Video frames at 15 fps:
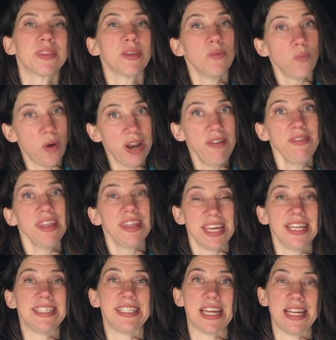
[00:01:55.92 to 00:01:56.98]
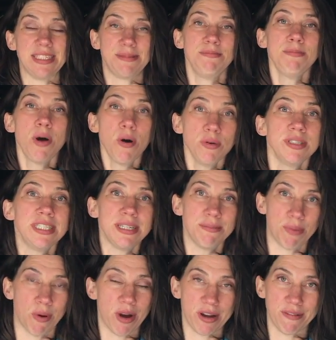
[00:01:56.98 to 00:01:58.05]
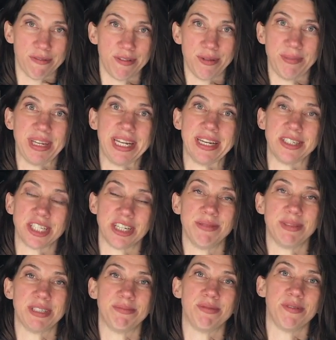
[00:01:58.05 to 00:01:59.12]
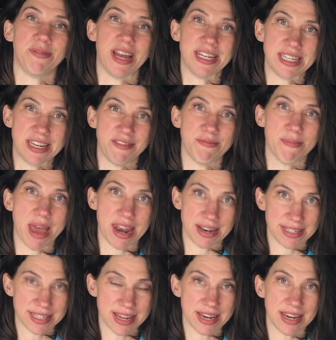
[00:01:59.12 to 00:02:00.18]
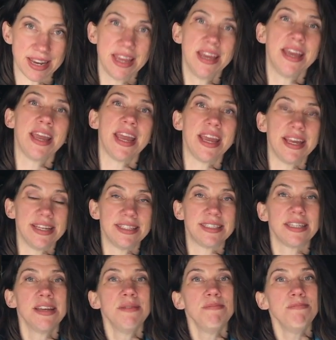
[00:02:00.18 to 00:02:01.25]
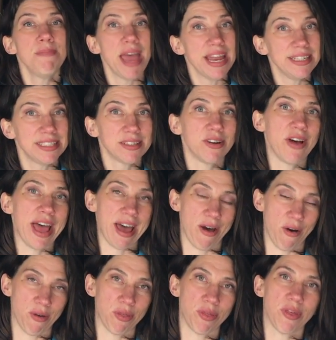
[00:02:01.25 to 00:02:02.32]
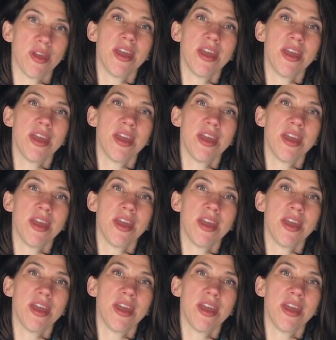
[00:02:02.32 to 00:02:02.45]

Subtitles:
One of the things that is most important for me in terms of preventative medicine is mental health,